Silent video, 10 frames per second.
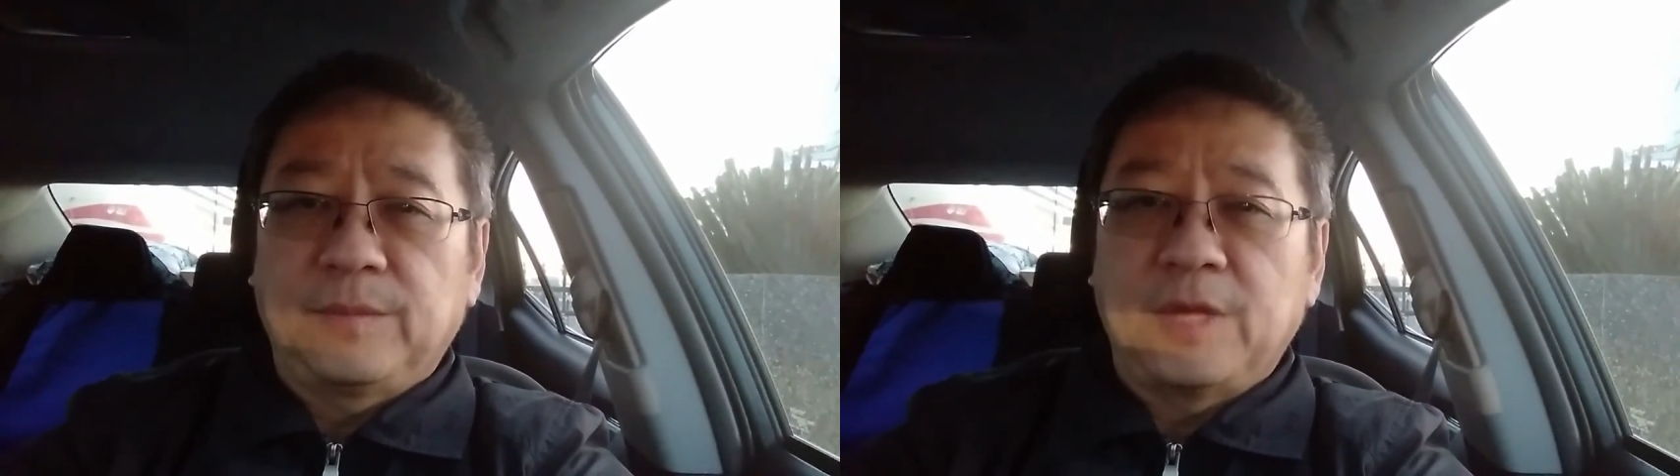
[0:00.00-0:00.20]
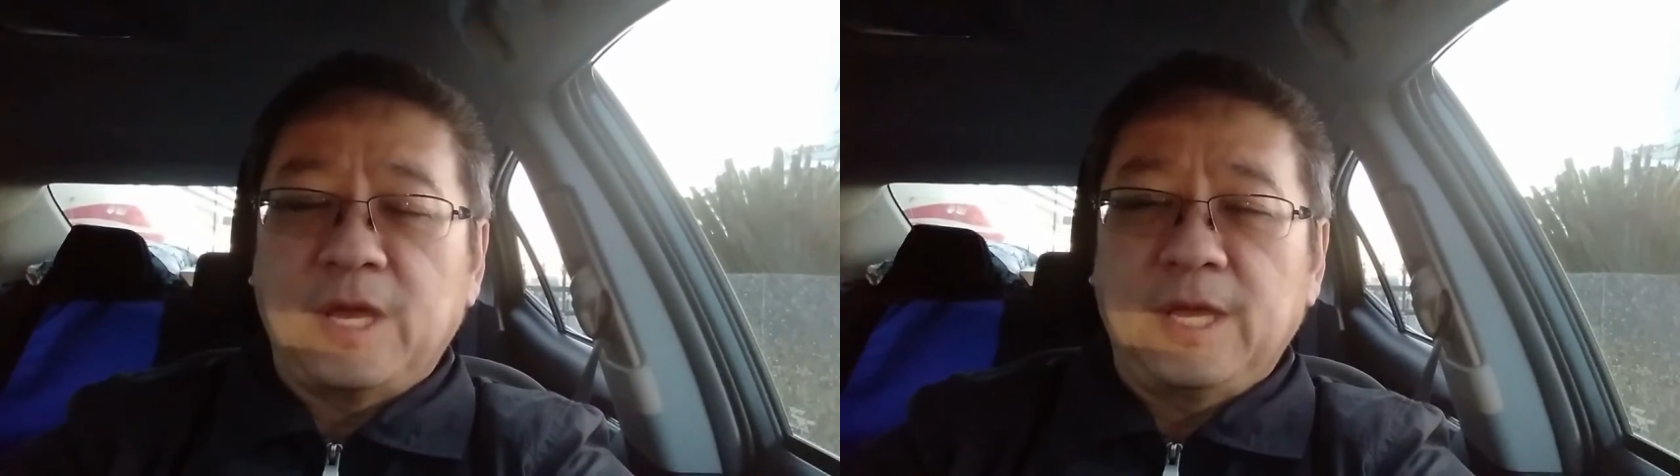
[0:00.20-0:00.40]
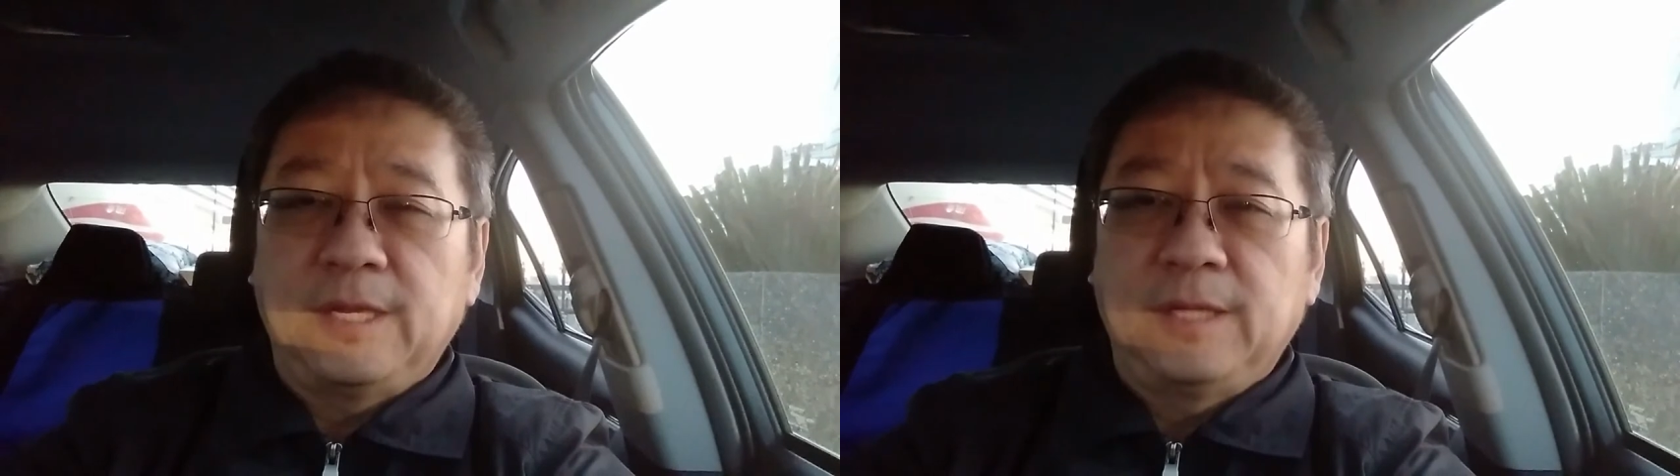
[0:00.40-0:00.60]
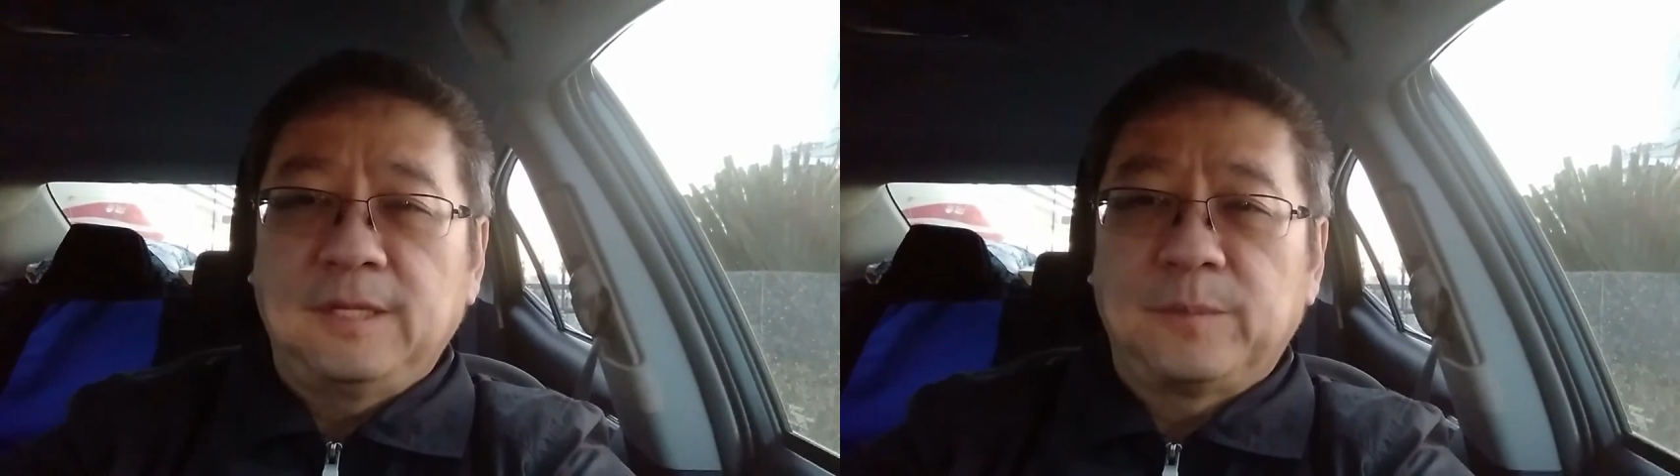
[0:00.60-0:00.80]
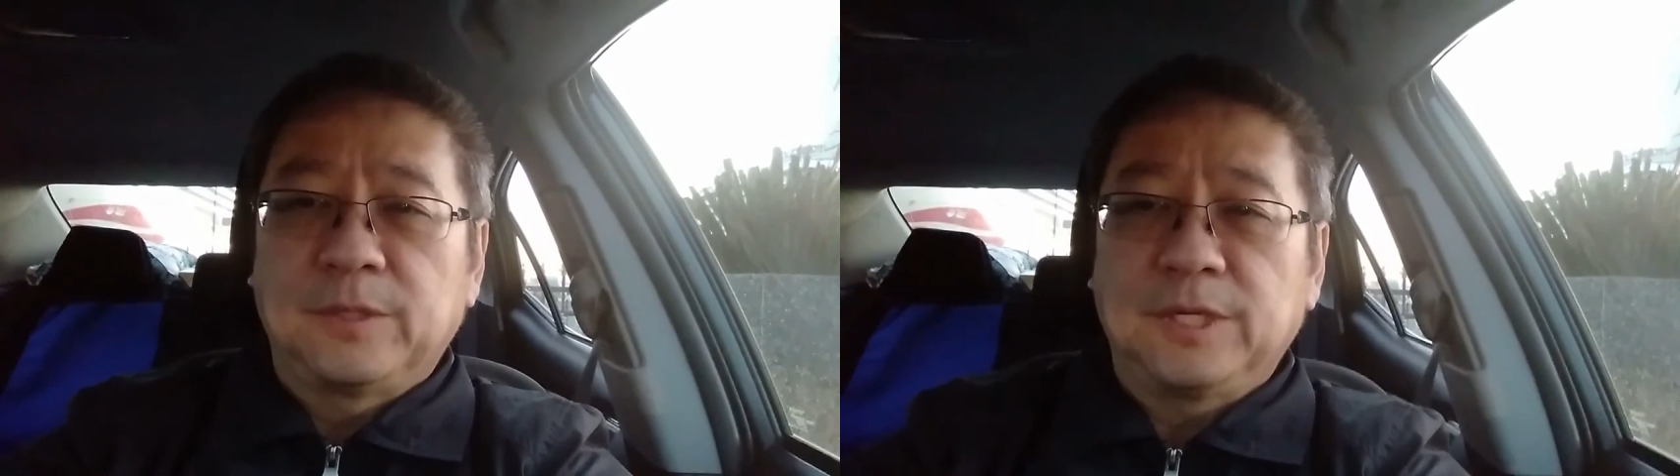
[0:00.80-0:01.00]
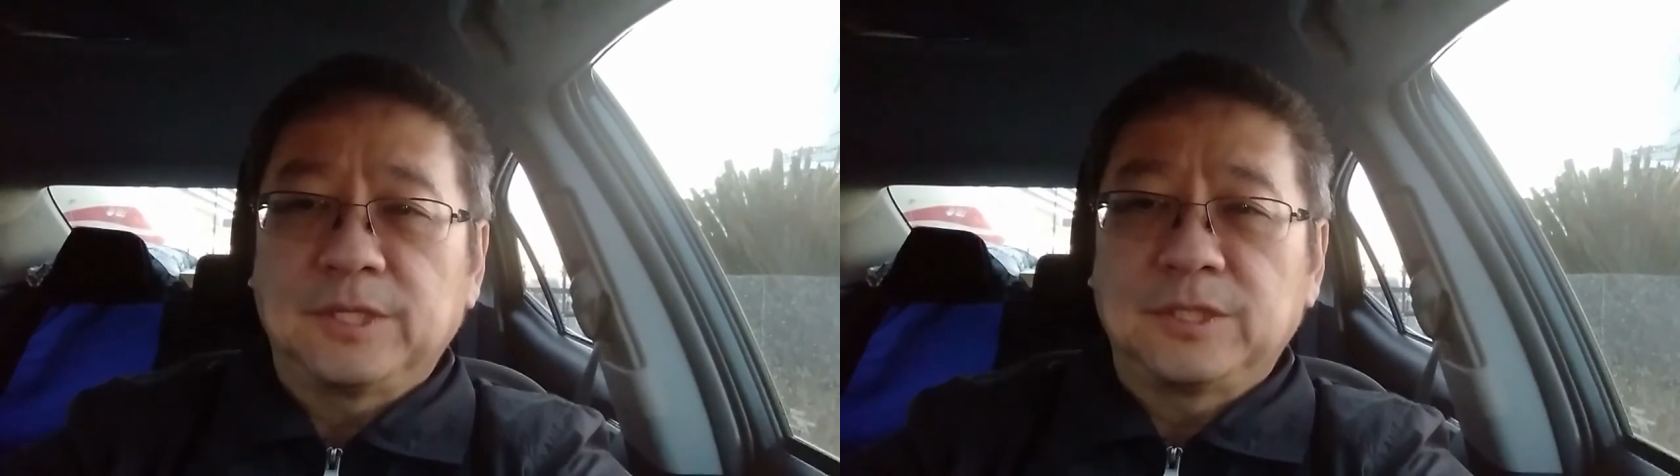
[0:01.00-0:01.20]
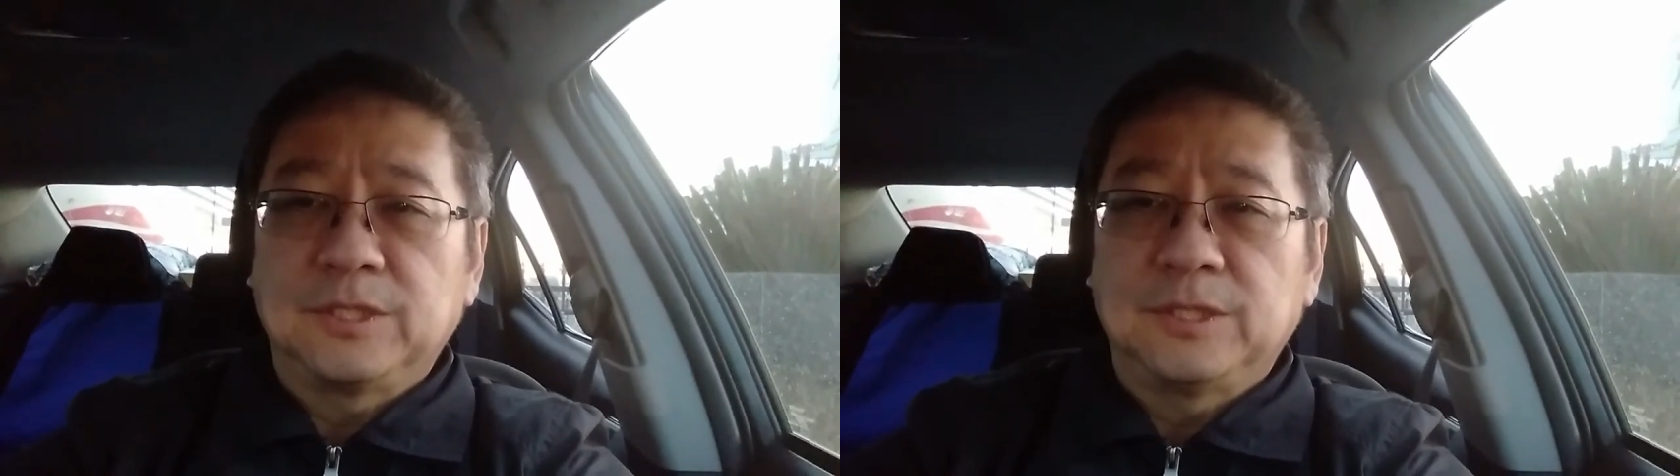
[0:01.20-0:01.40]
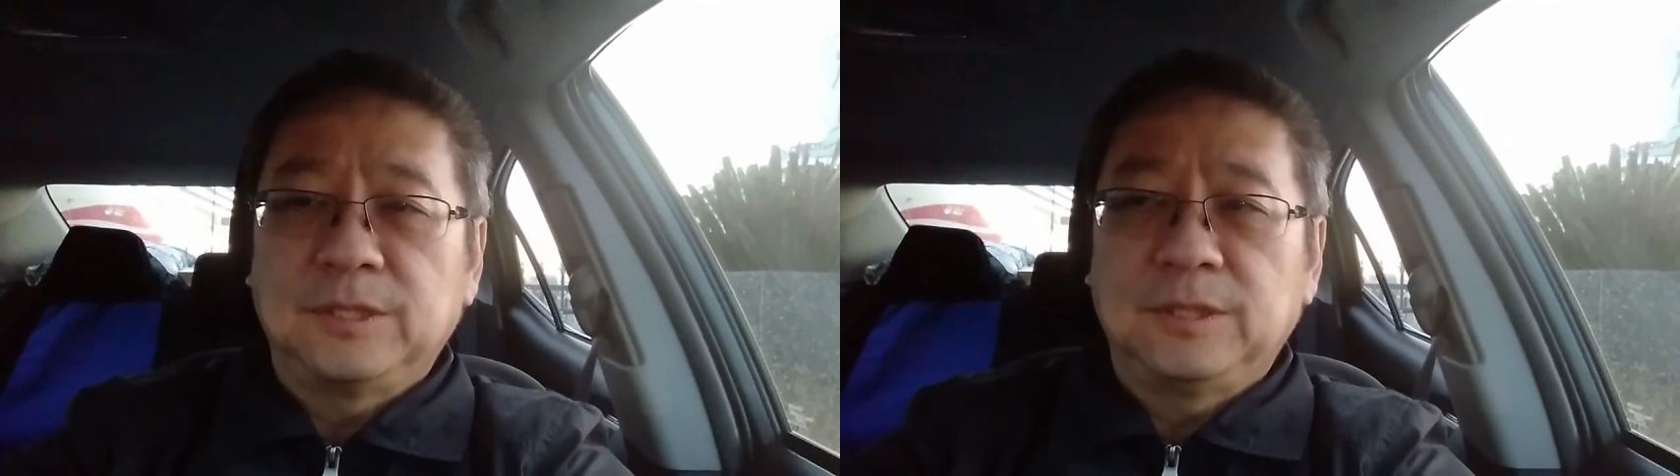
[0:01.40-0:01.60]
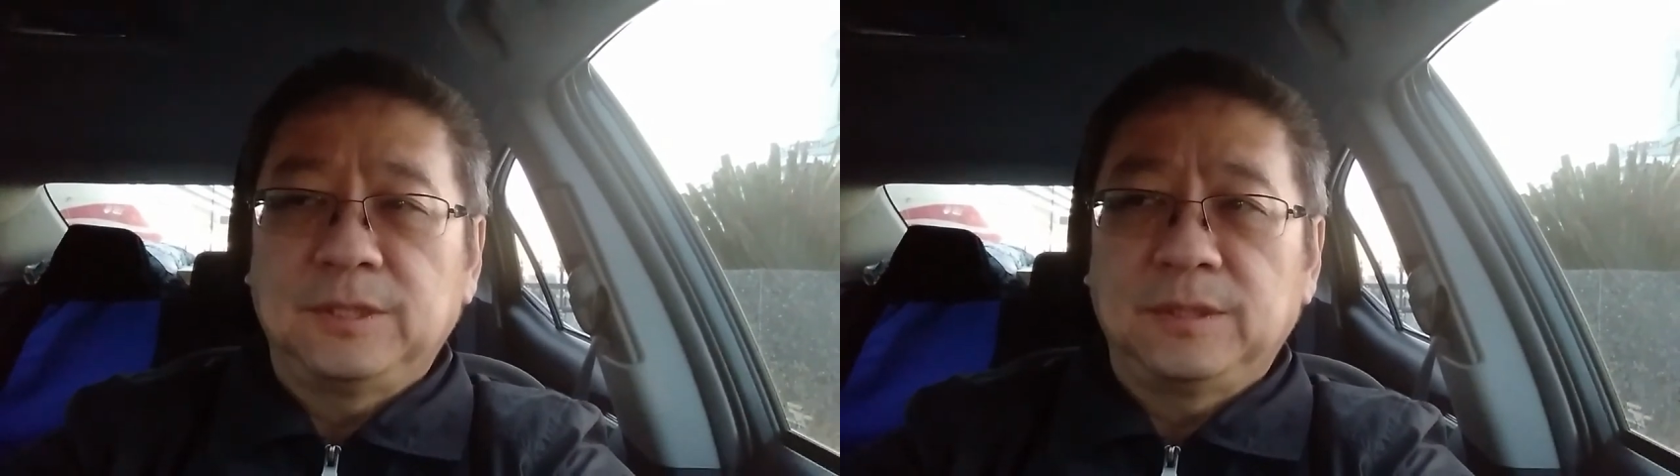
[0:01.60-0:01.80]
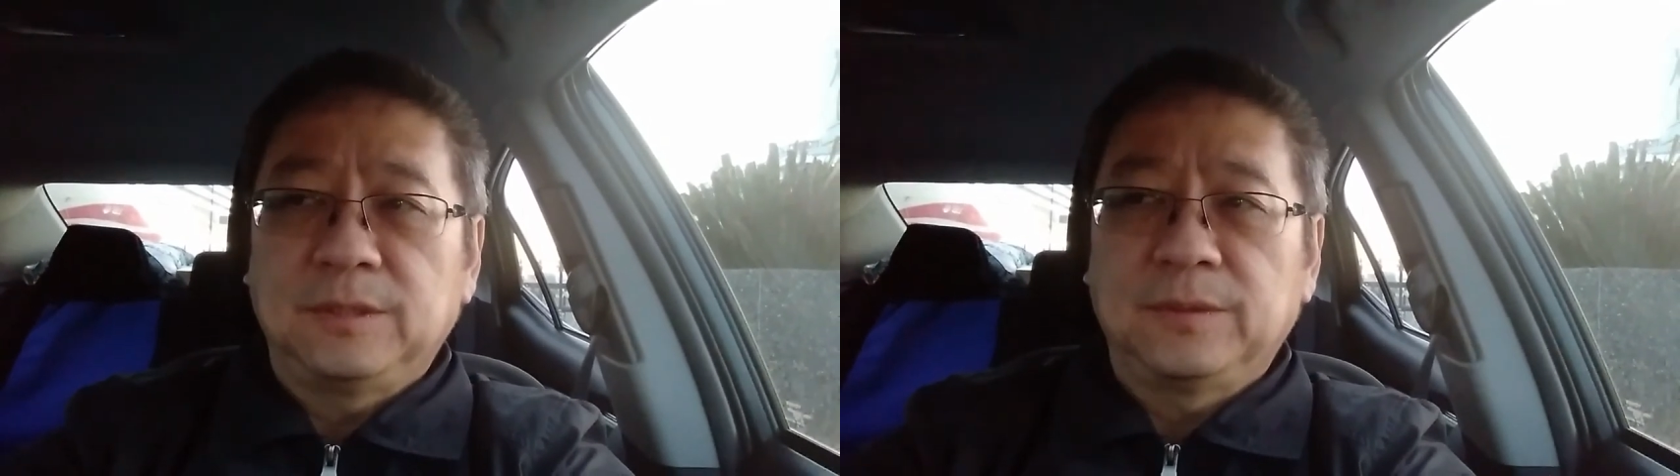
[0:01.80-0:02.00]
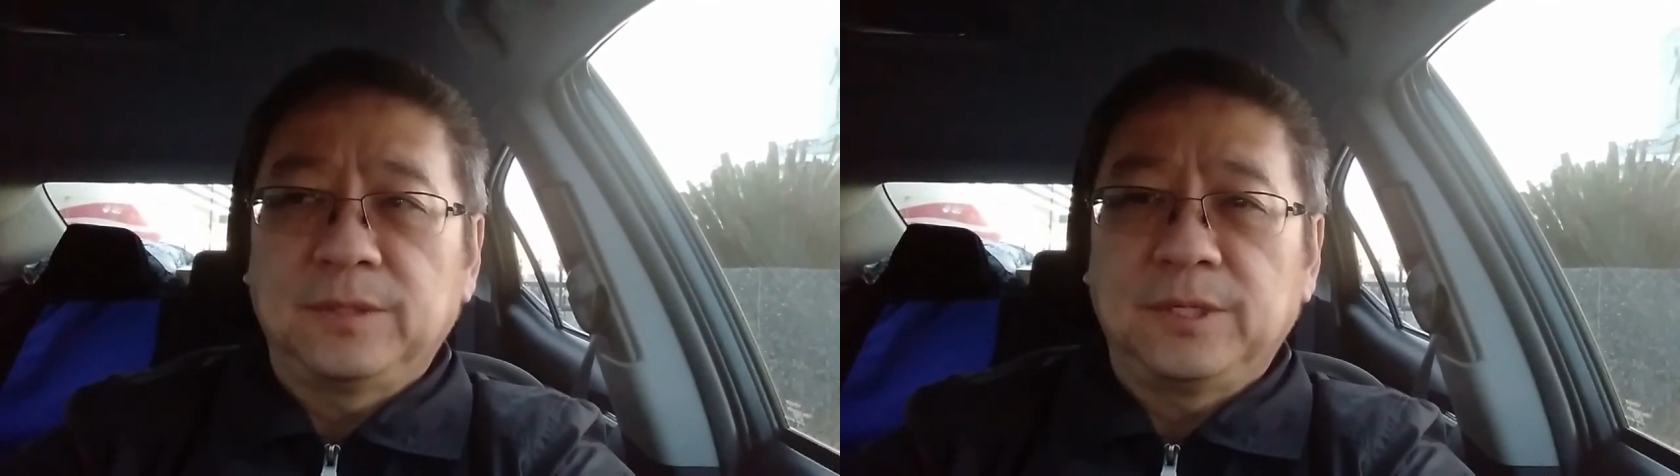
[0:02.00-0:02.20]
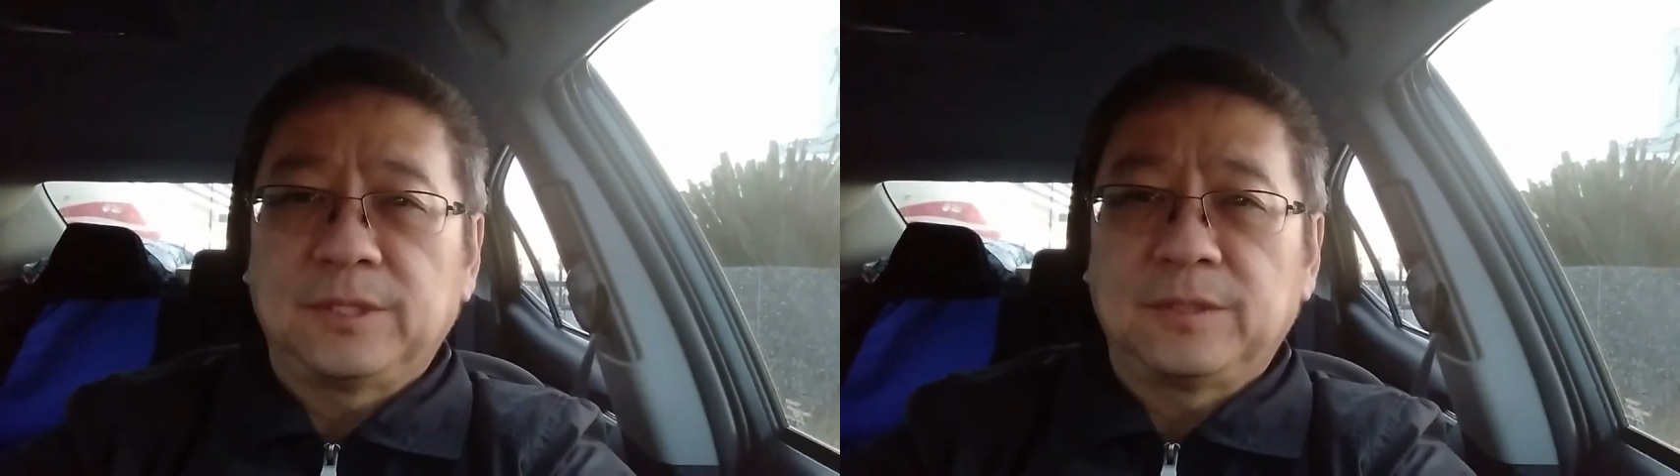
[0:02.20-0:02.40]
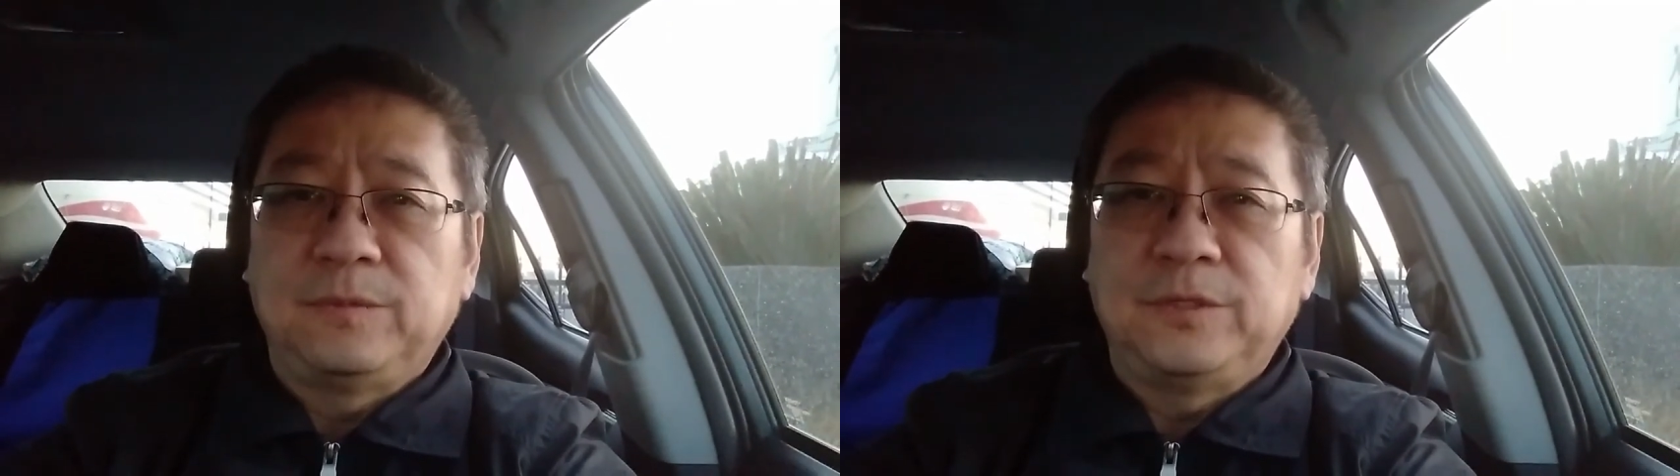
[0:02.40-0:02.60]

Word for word: guide and their protection on their